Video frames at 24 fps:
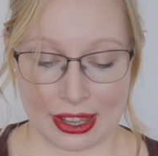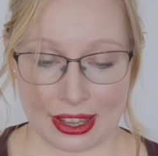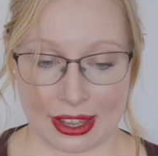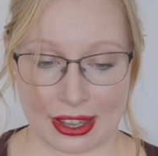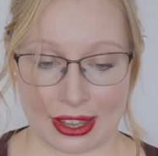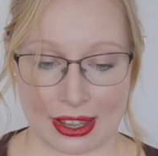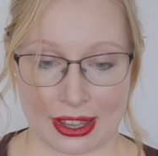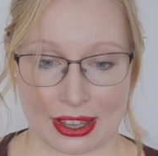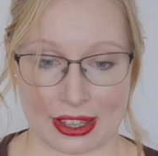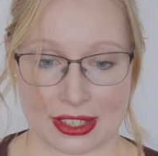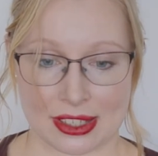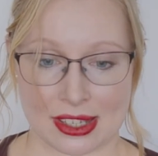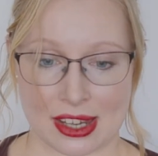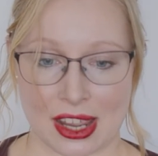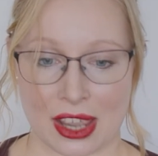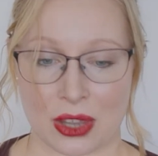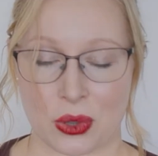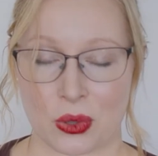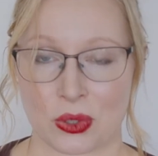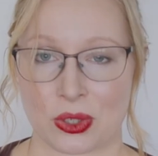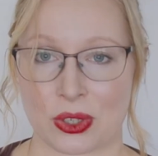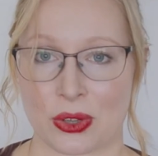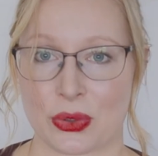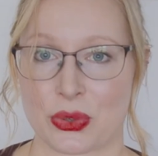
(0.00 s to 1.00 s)
And I
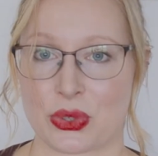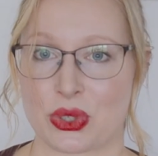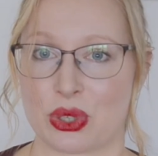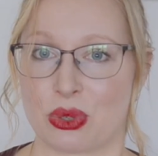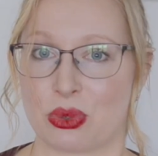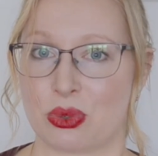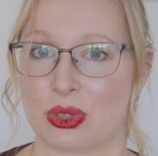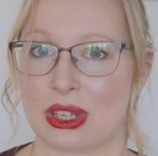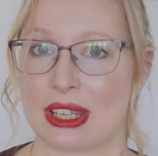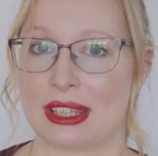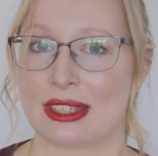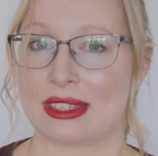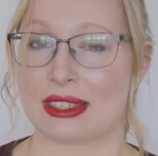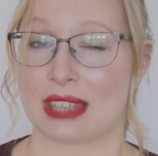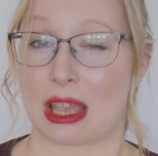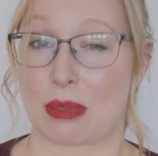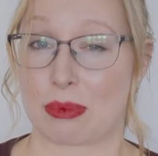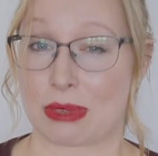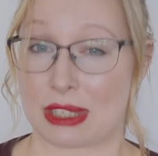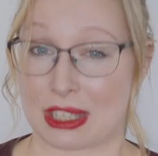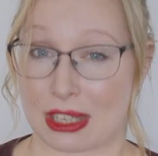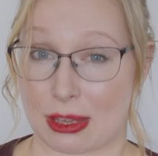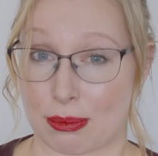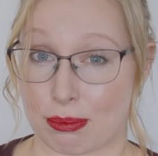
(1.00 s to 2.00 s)
could also read
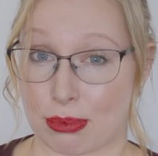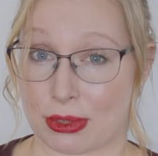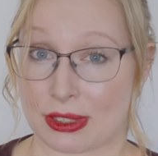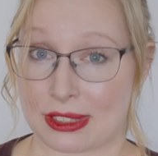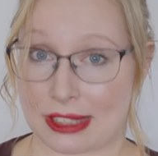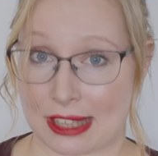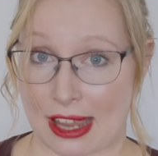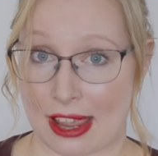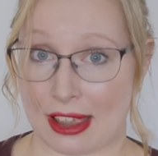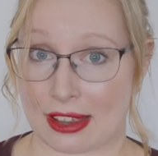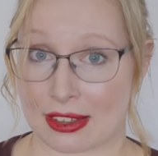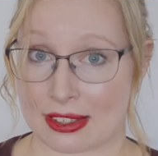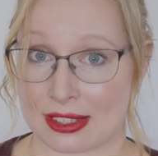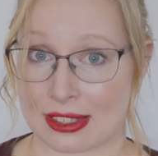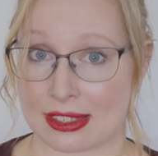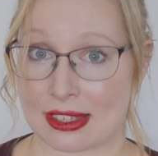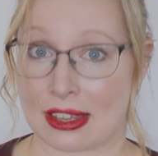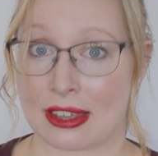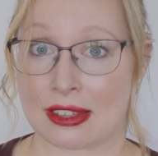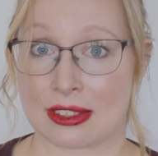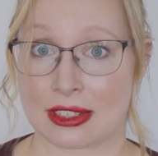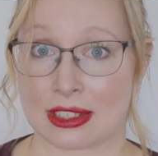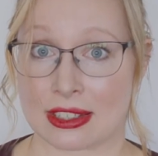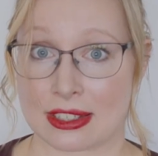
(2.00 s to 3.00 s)
some simple texts
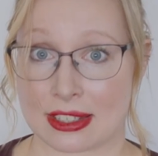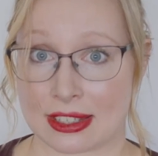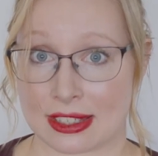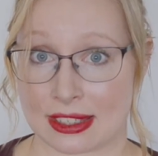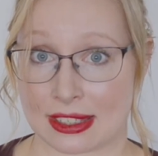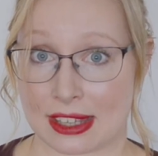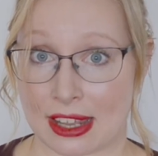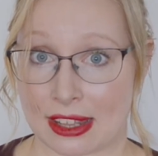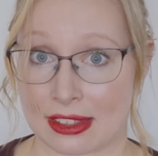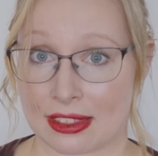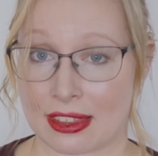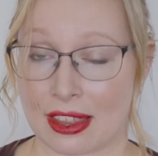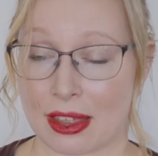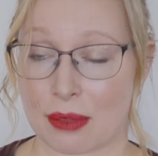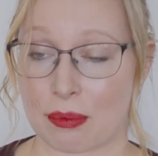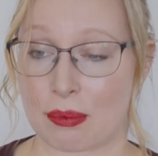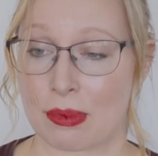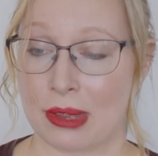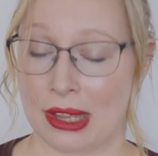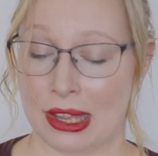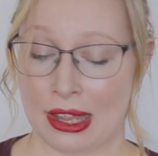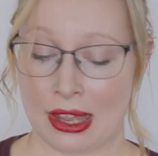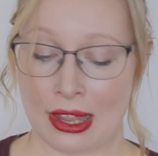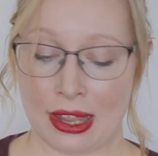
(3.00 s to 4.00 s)
and understand them.
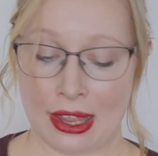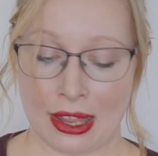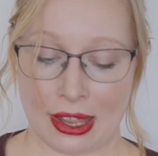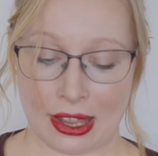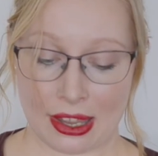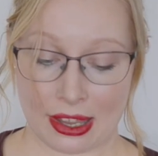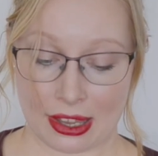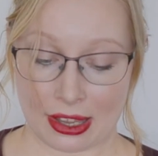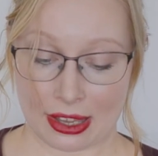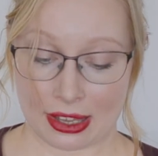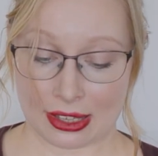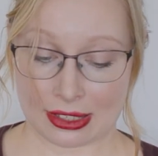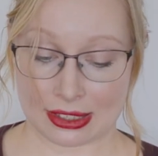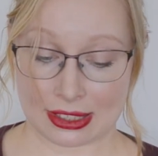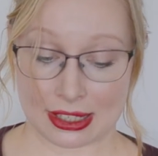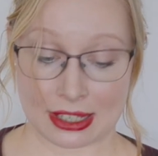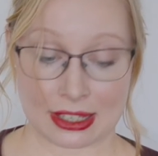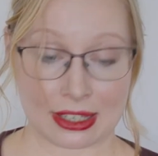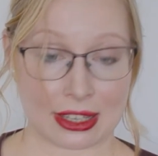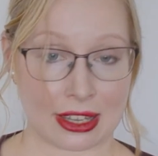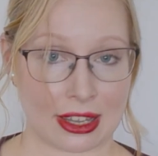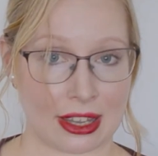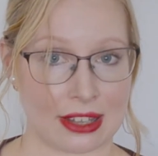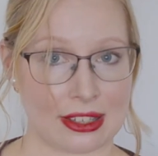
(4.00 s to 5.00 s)
And
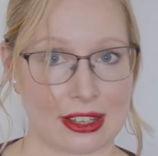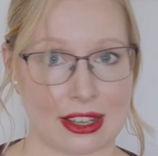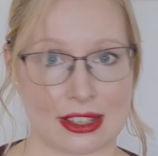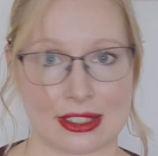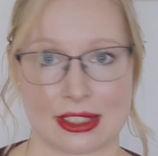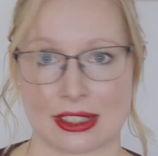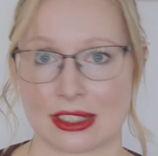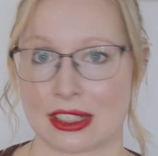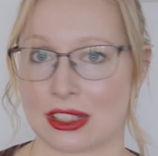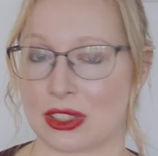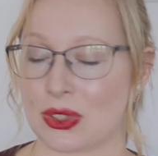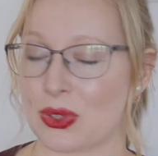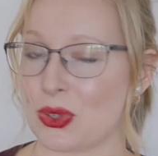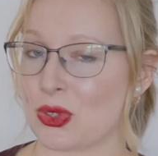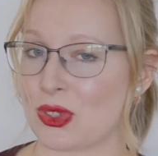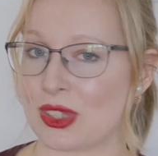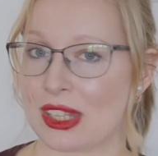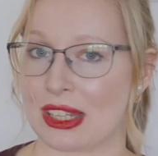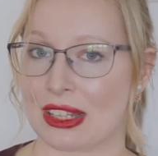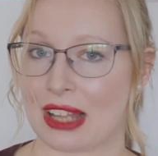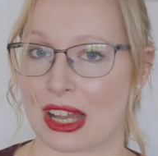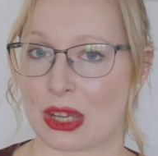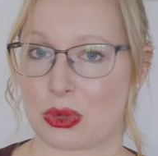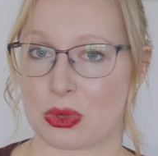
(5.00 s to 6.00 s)
again, I didn't use
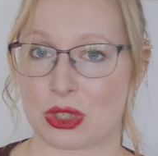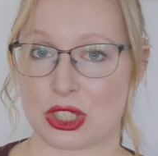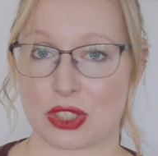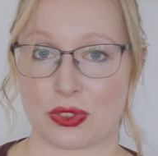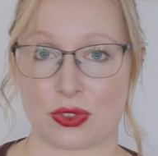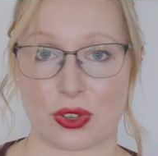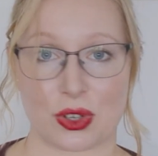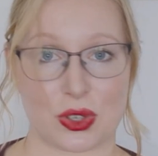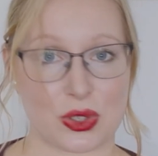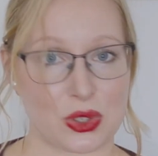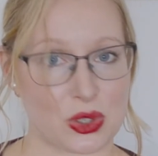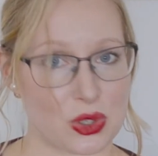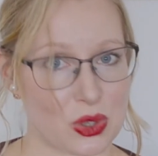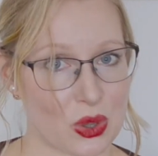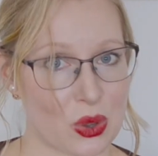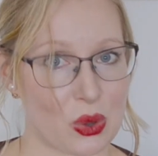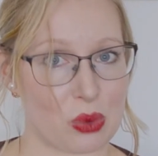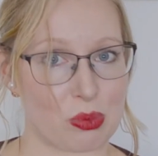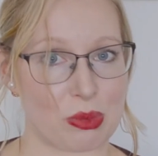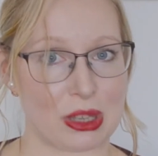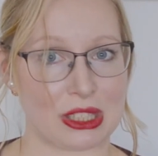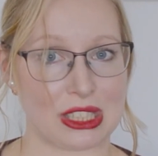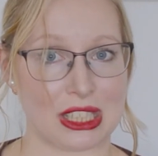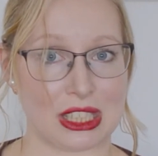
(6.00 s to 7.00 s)
the language for
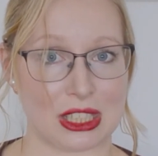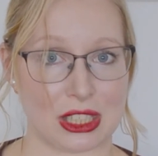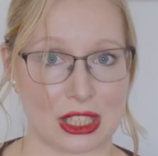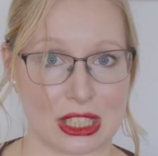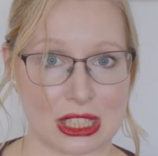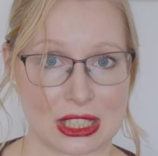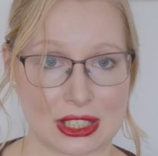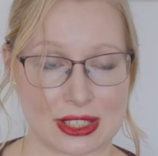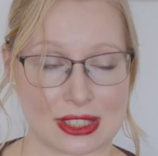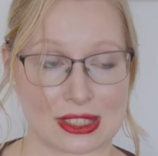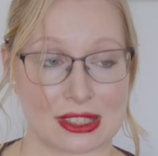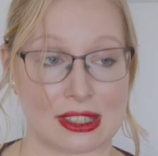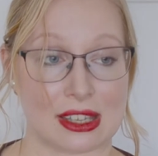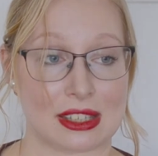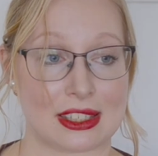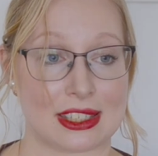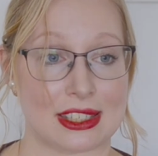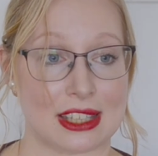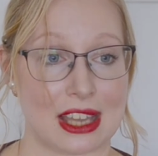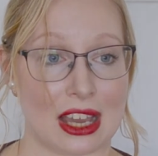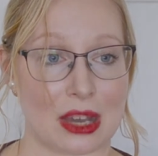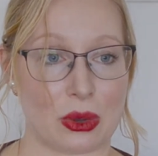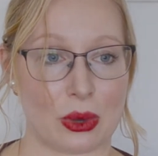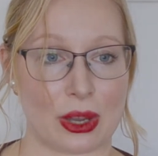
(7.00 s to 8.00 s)
so many years that
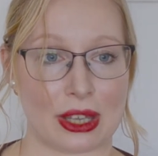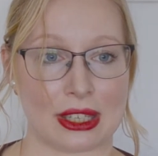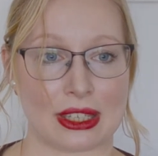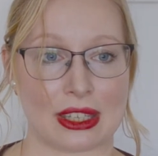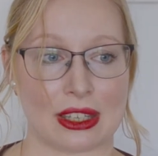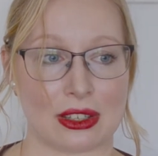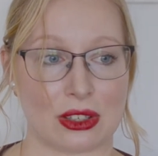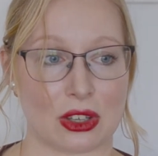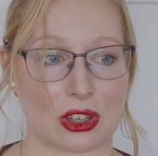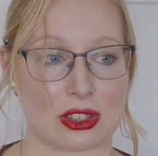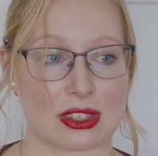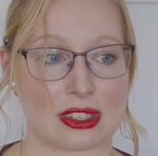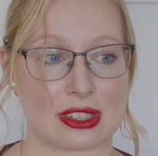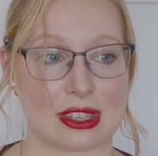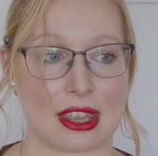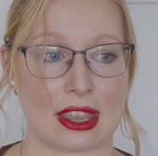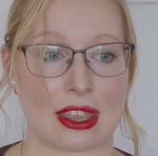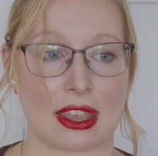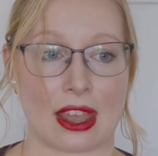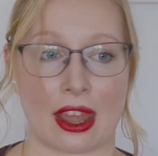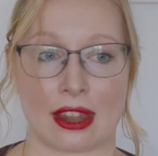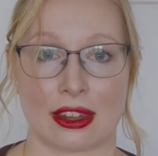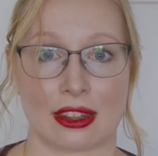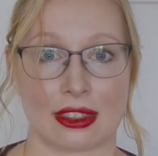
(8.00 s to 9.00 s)
now I cannot
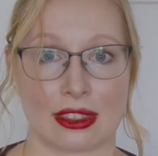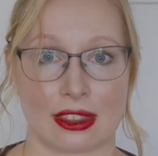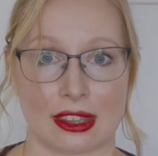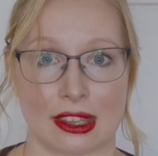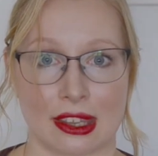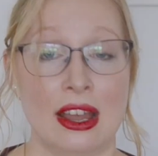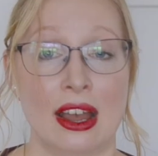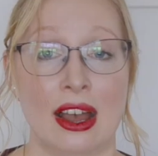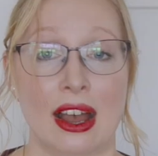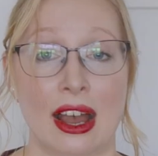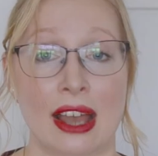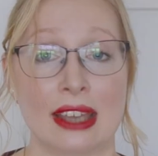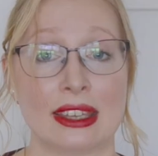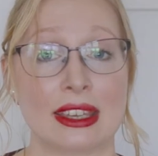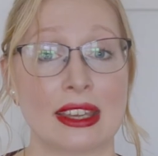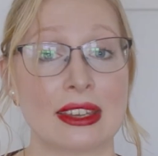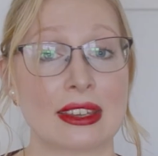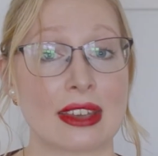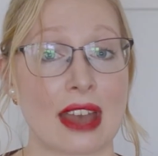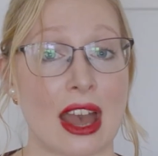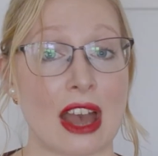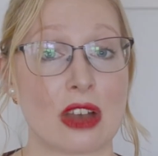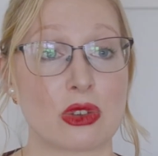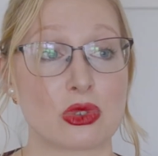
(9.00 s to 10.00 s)
say anything. I
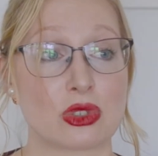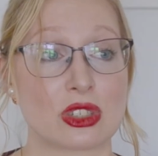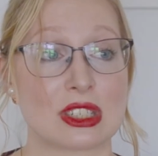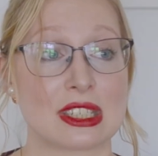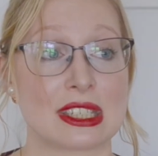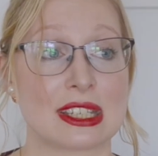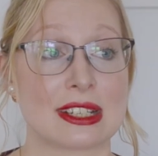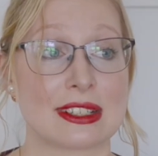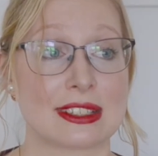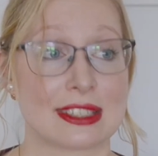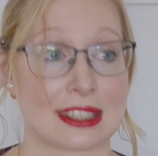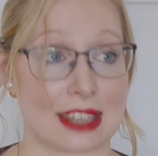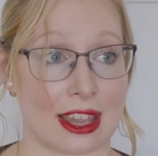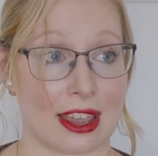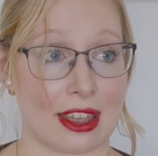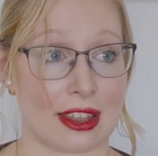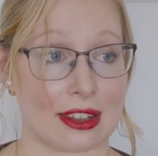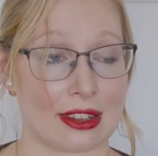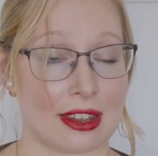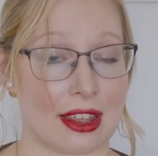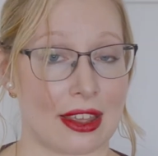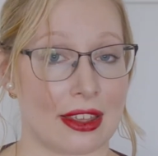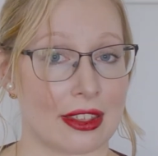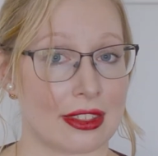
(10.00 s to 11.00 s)
can count till
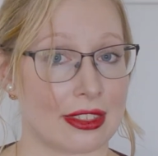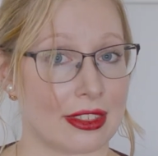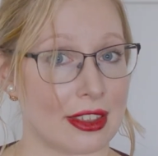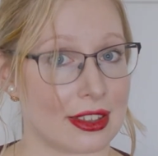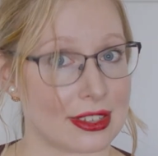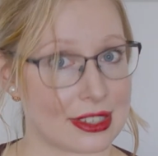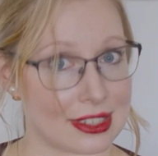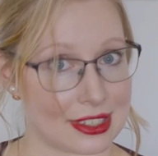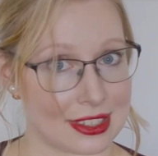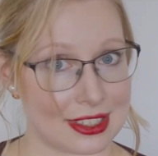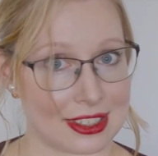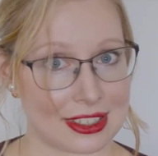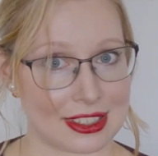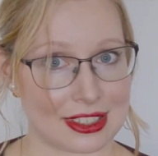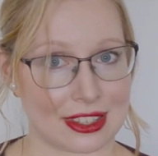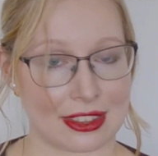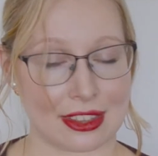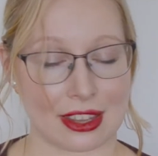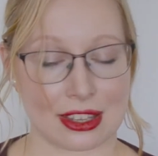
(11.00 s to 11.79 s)
10 and that's it.